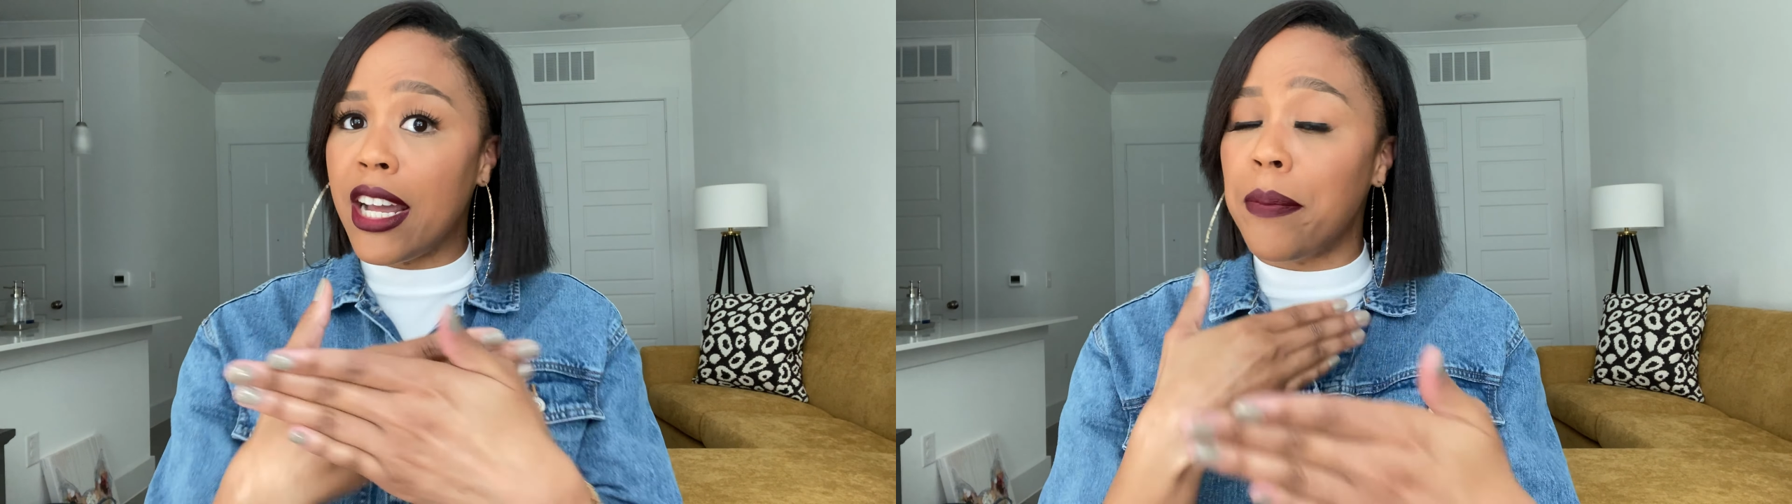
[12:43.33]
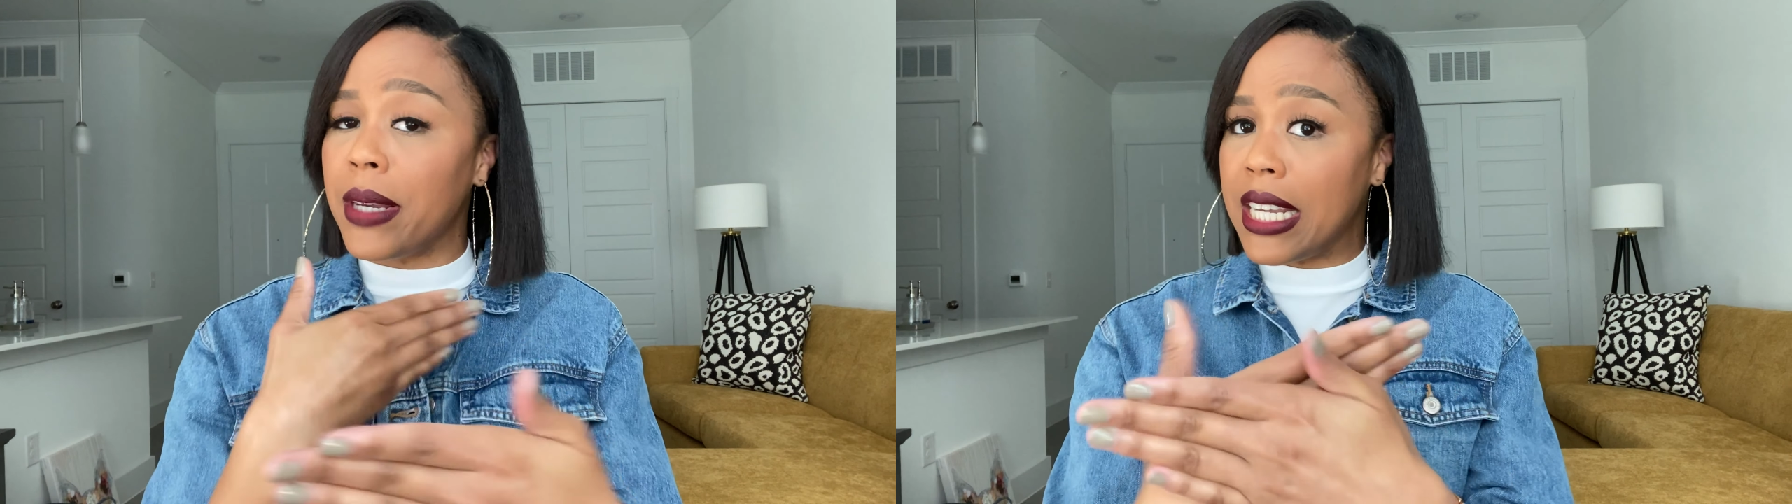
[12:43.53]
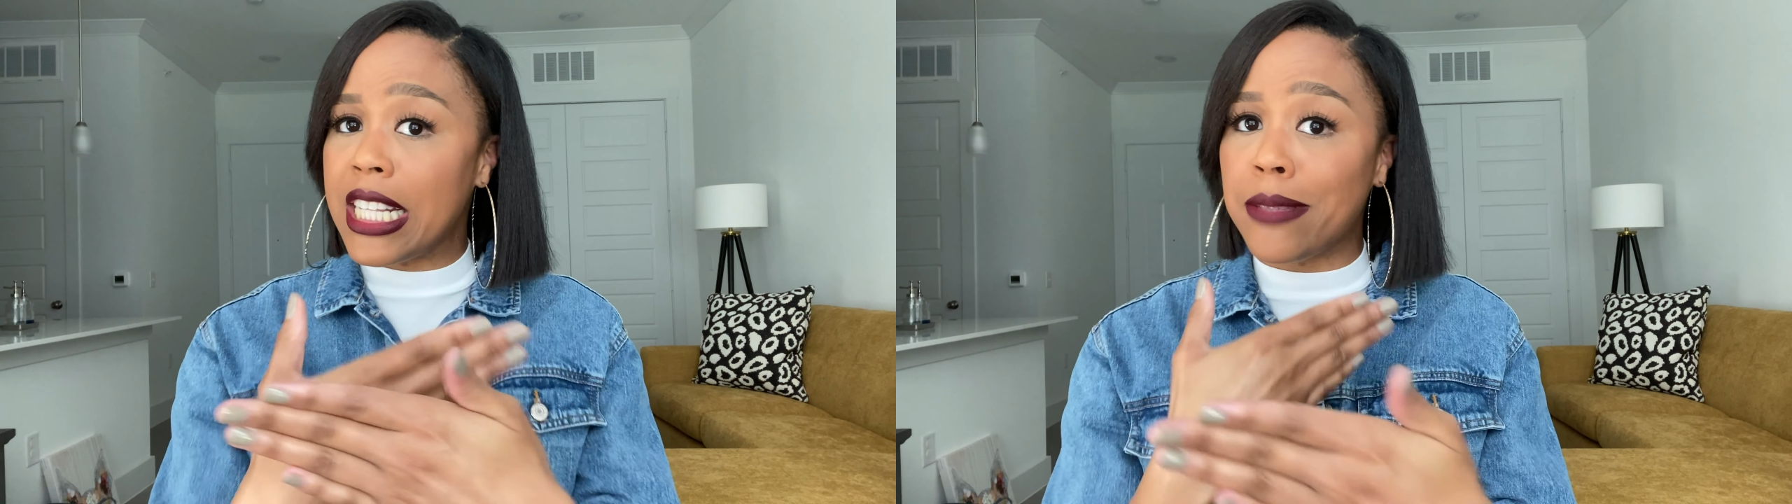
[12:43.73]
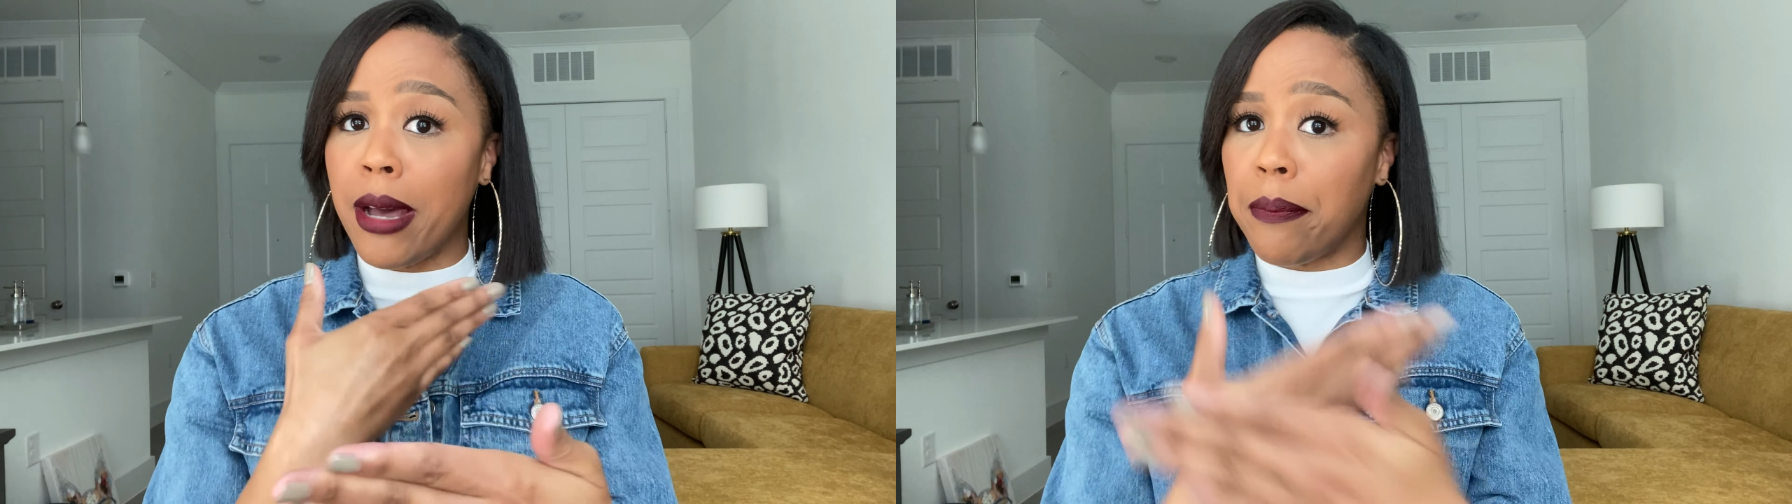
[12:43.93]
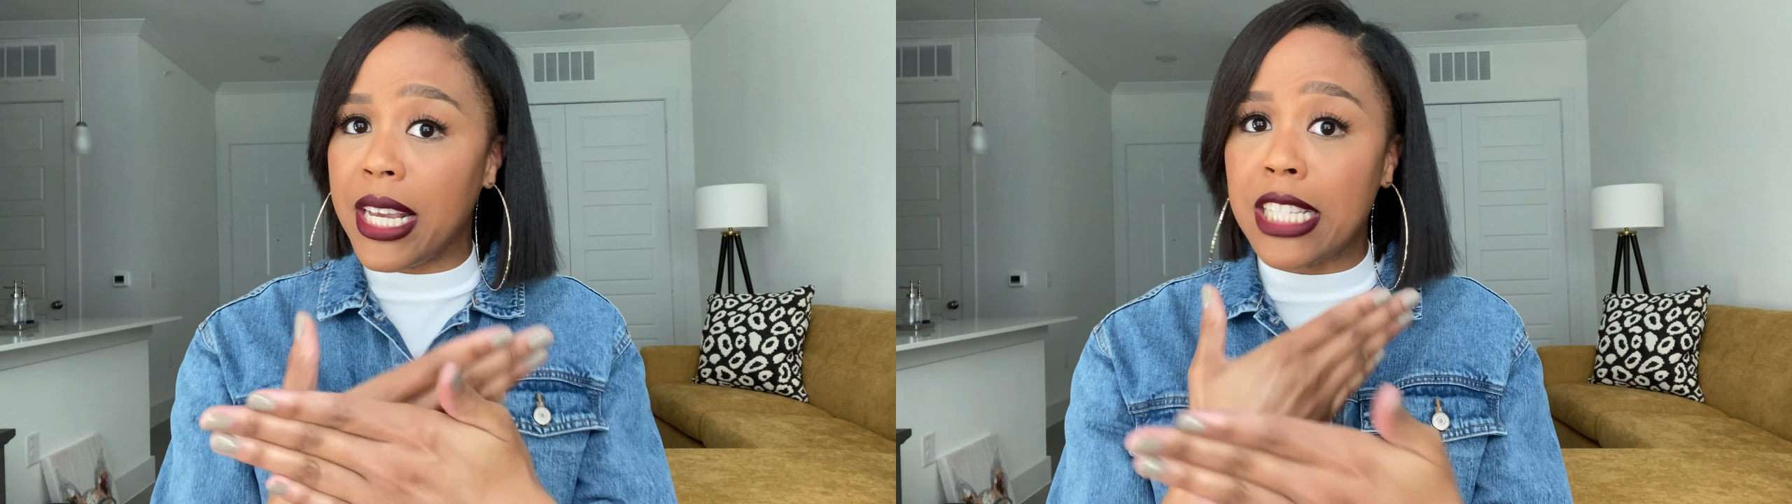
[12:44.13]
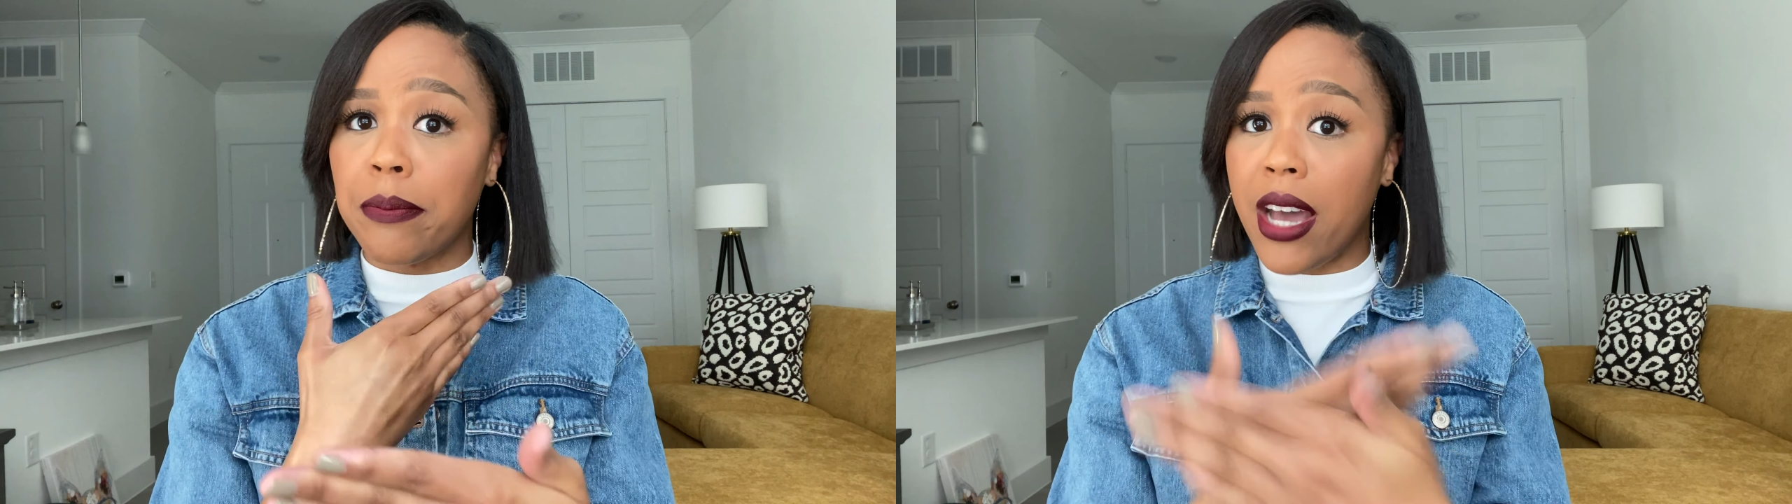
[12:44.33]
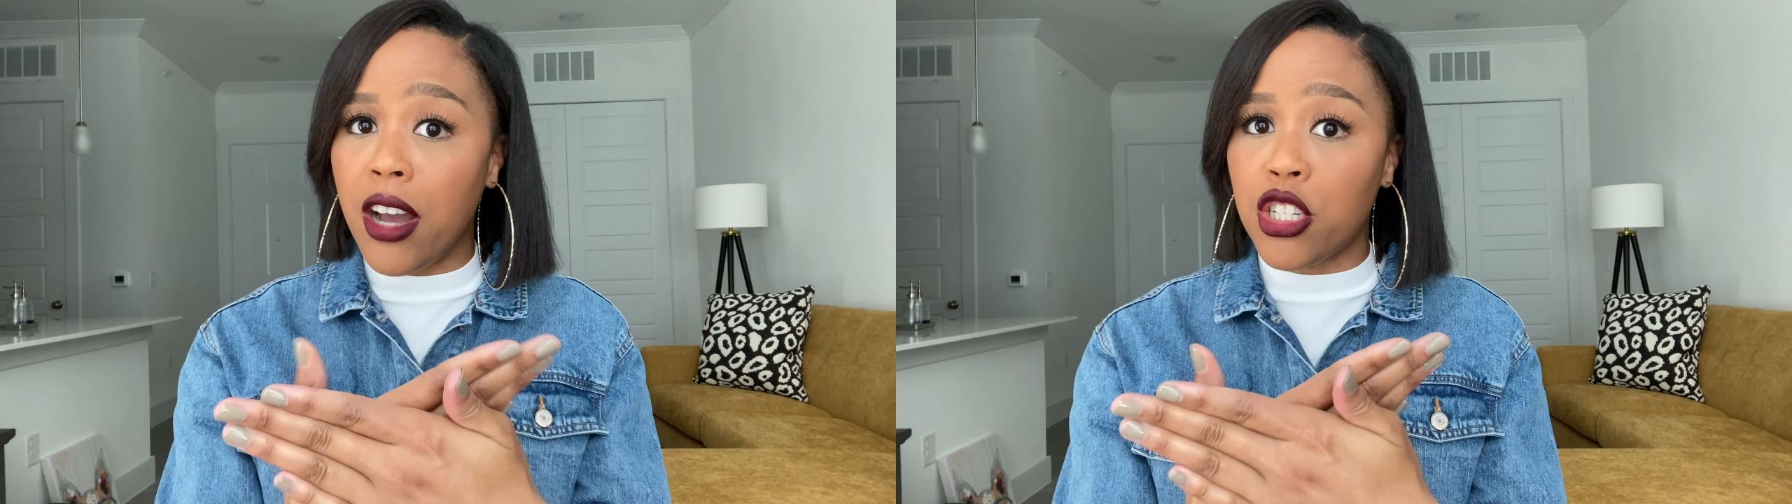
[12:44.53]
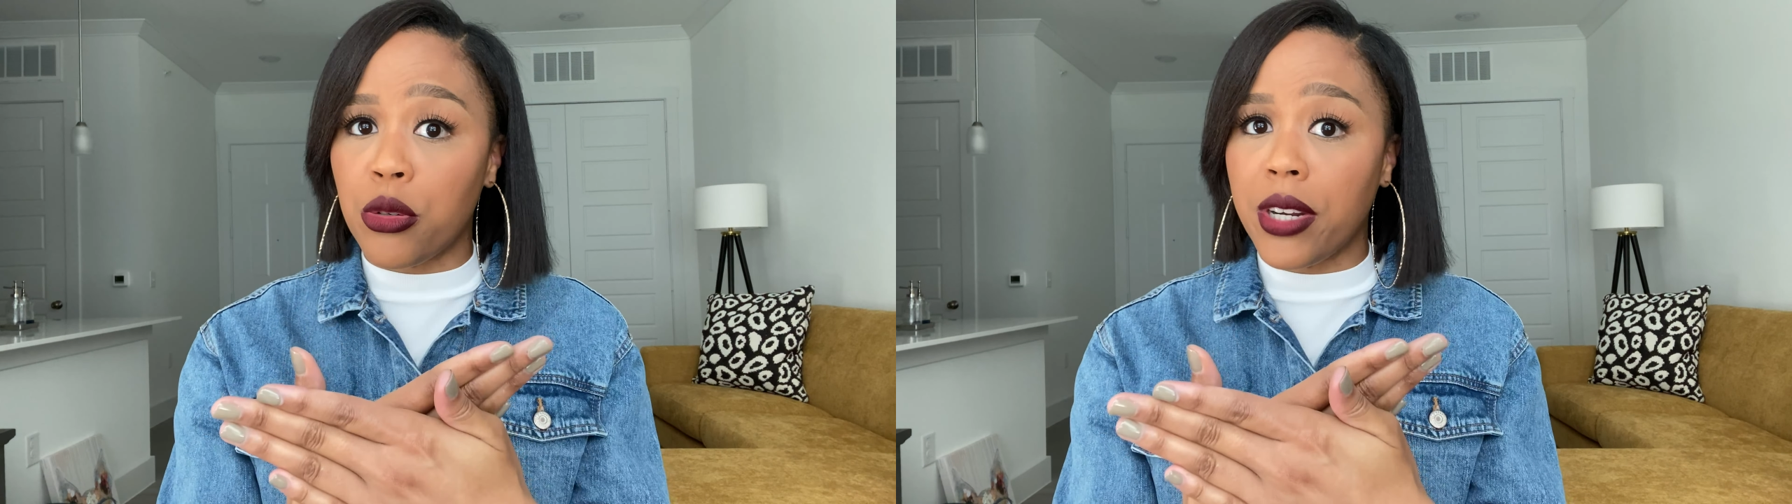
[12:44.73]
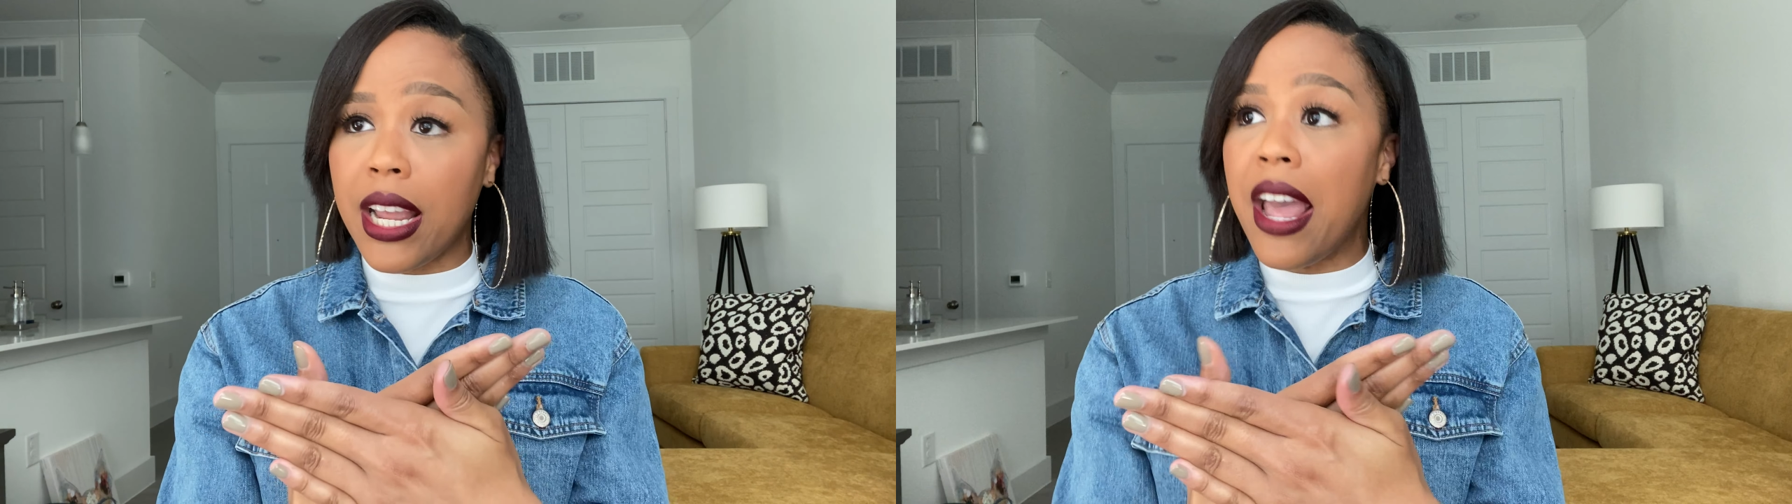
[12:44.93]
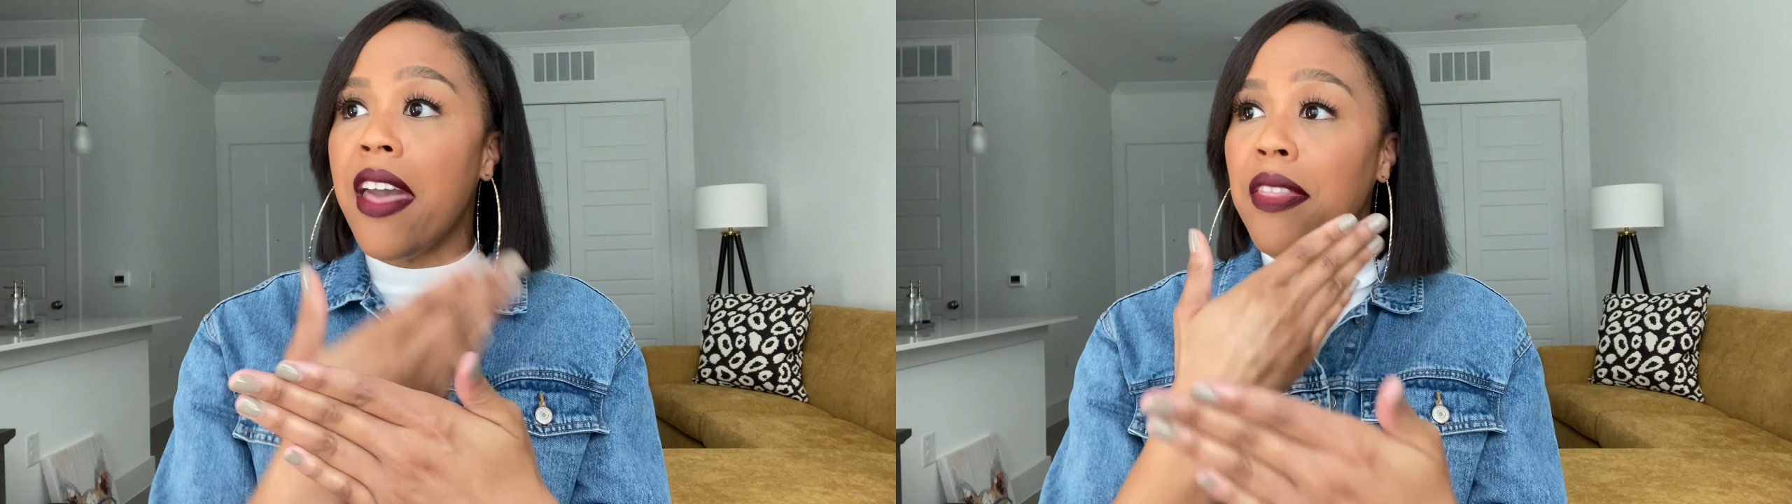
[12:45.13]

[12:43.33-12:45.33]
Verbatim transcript: up against my peace boundary,